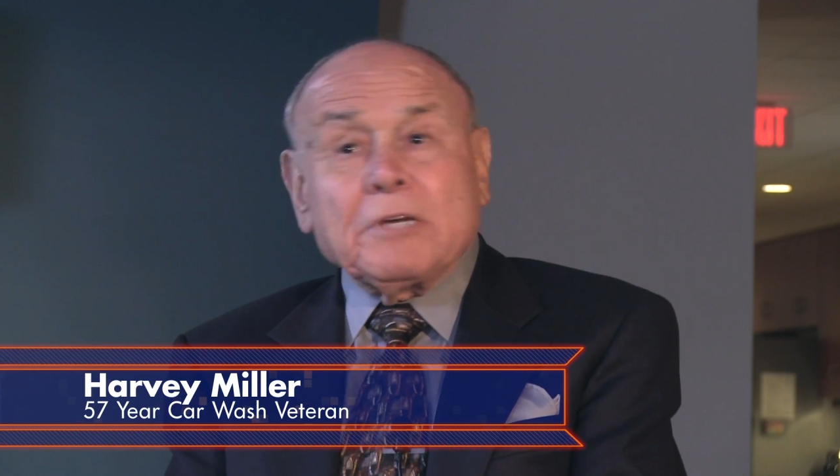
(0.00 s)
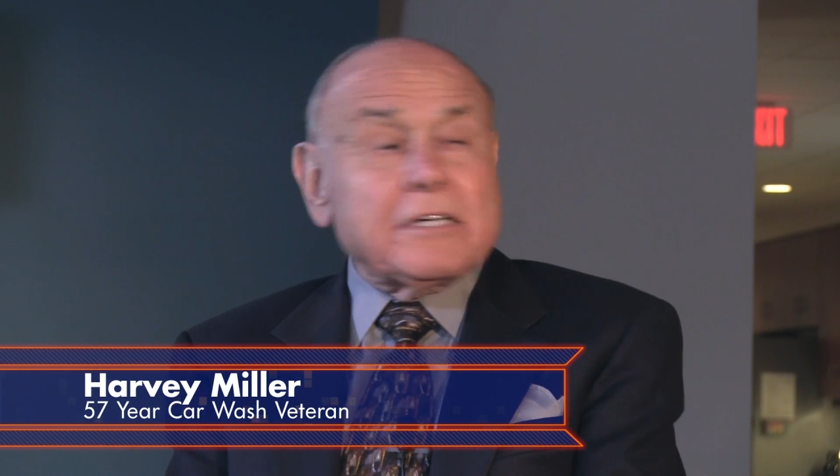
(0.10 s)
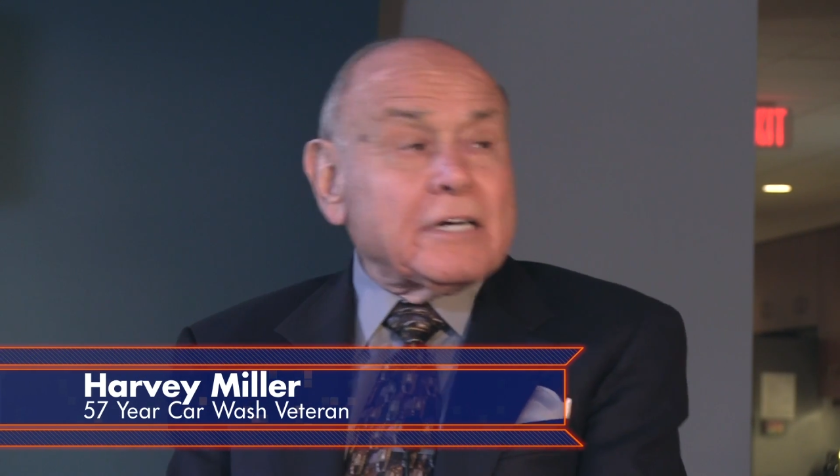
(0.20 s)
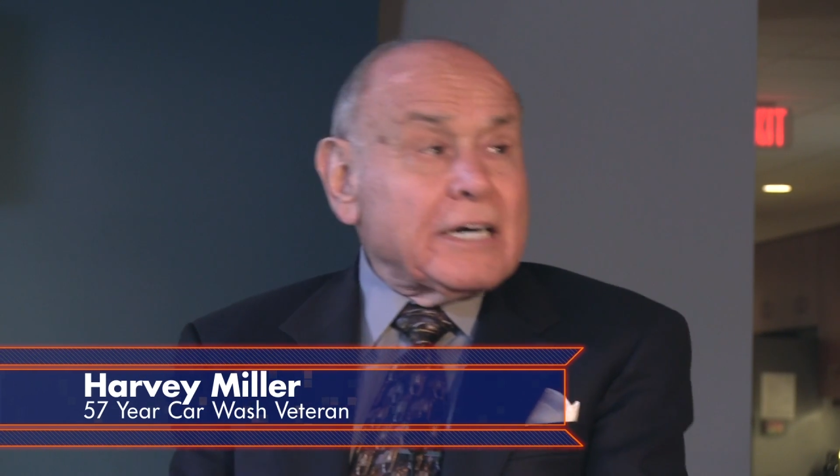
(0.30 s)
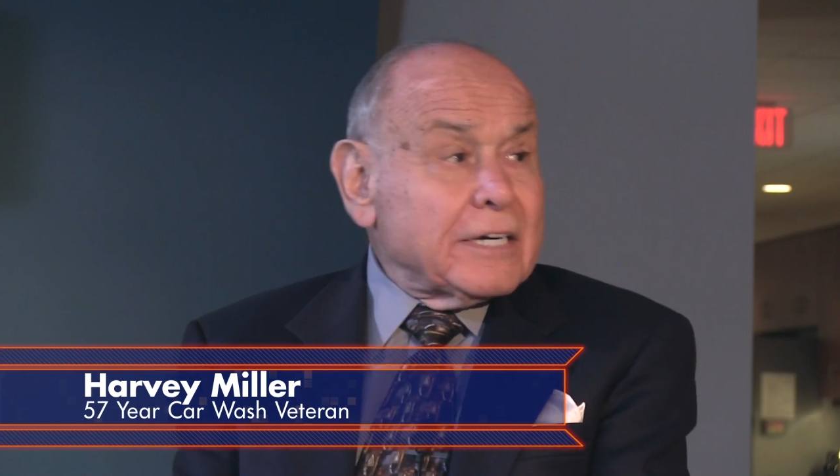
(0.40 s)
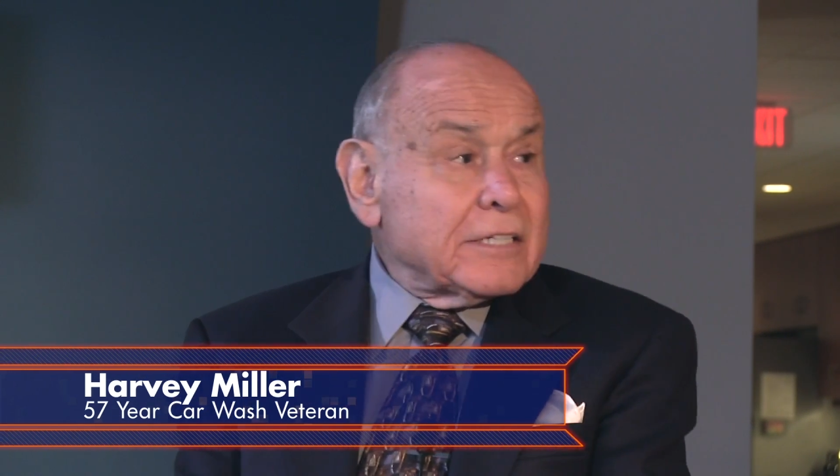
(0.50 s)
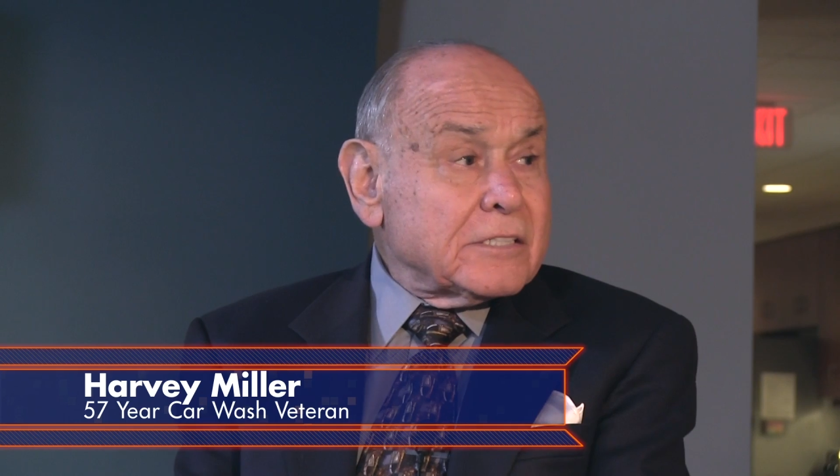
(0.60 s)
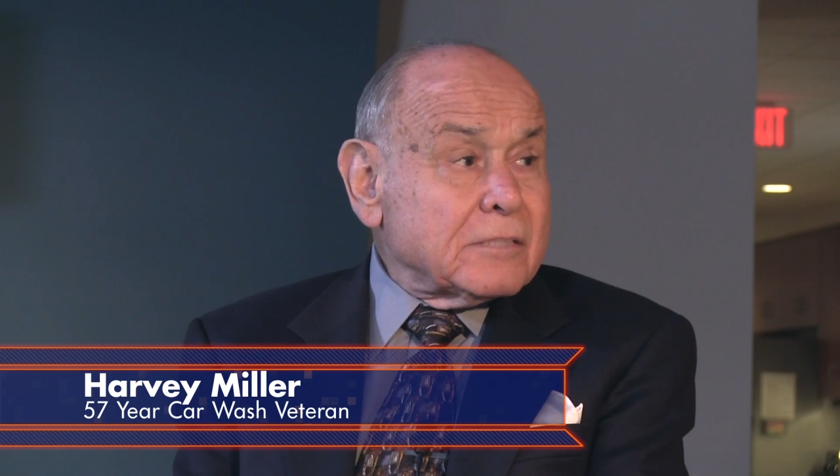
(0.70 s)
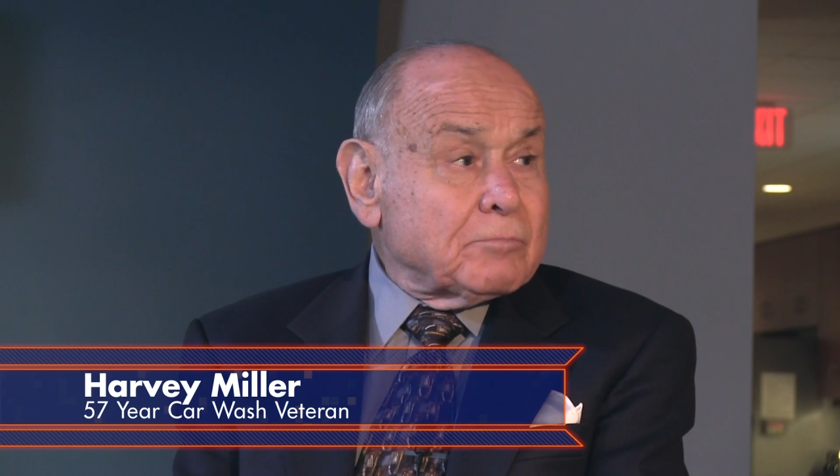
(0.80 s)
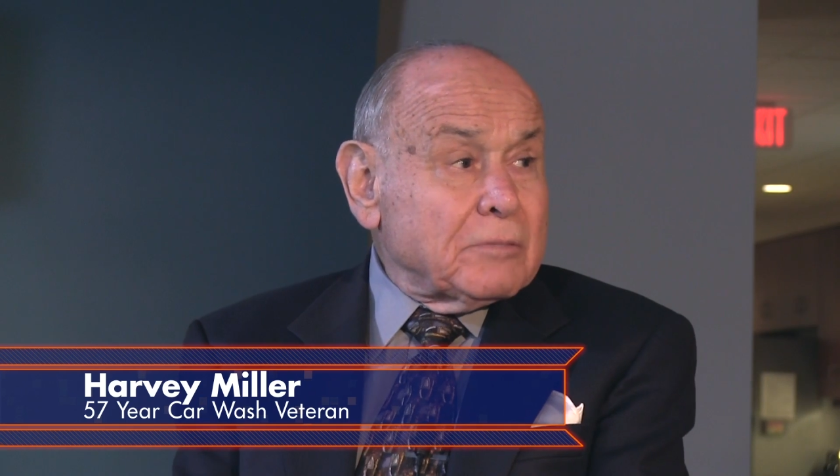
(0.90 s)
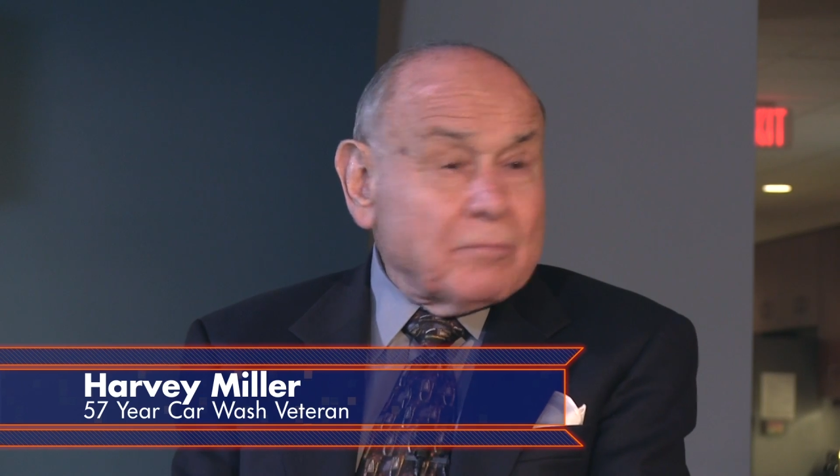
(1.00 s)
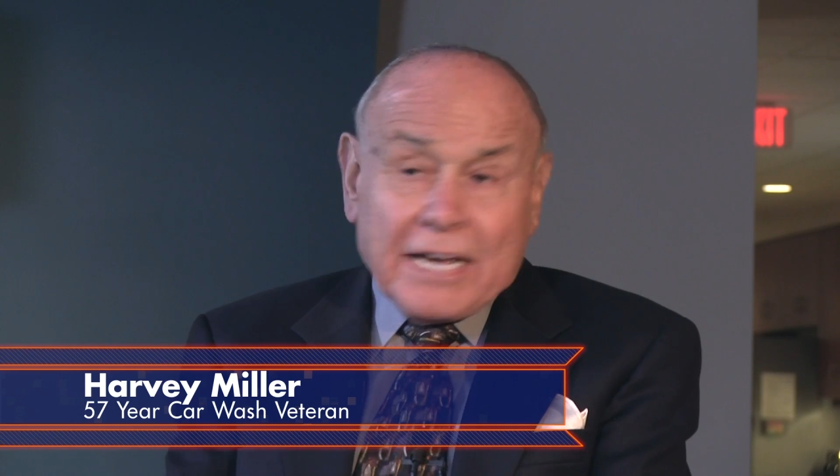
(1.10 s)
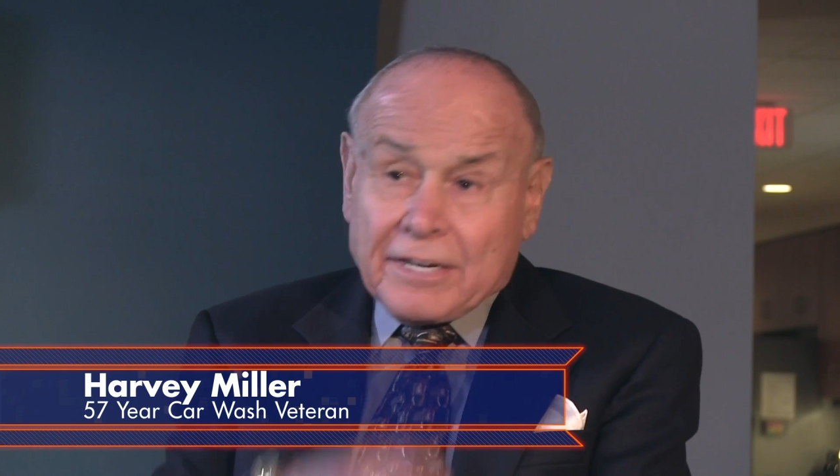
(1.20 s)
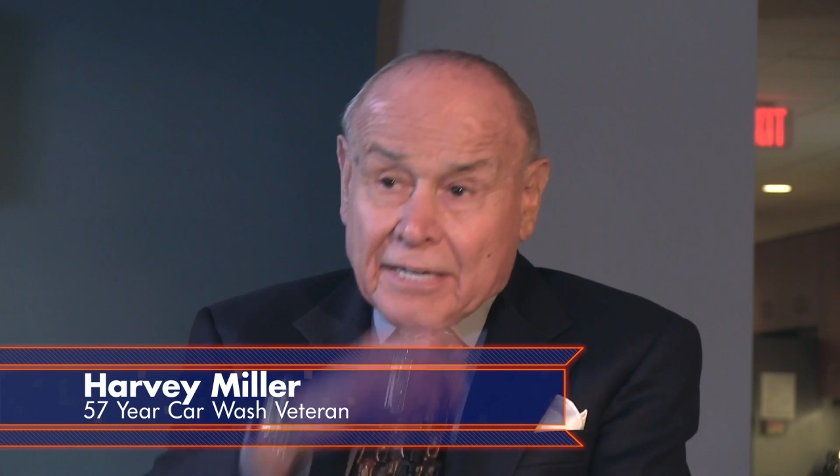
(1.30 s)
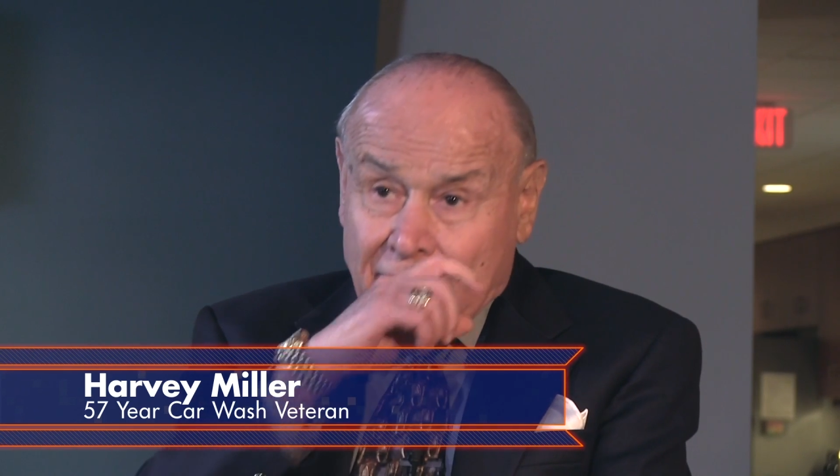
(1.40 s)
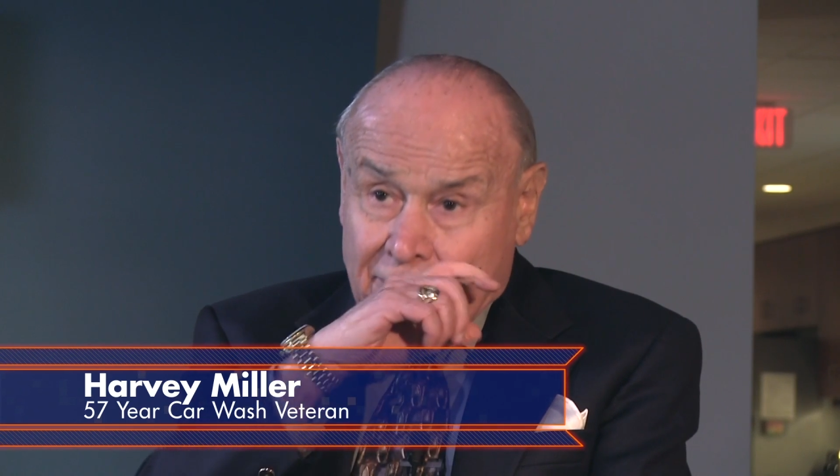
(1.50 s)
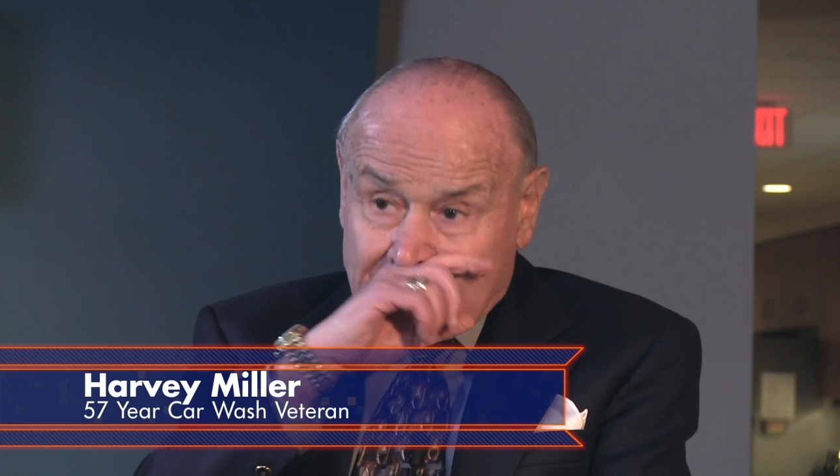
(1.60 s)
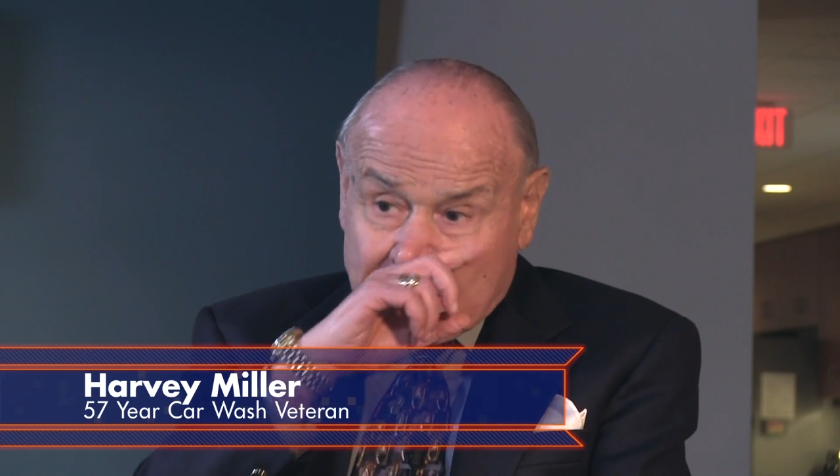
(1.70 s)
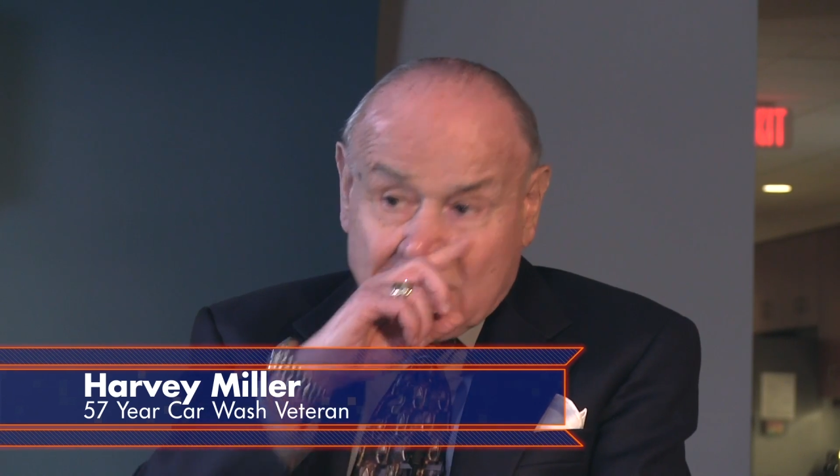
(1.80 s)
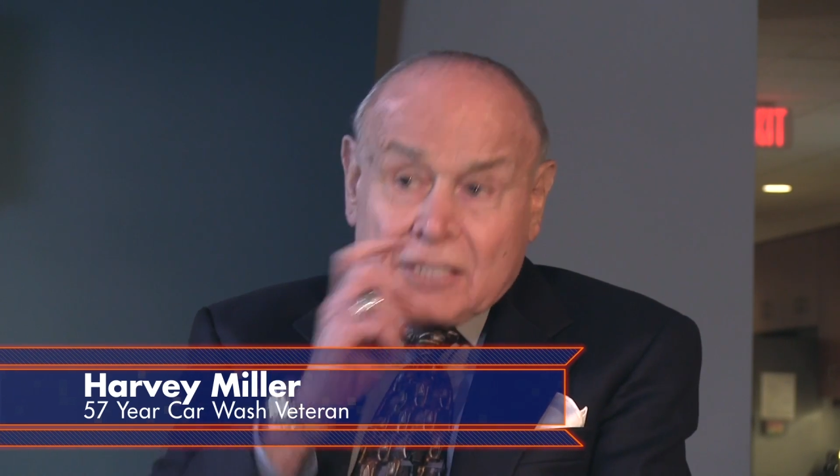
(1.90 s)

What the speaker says: 3 cars per man hour.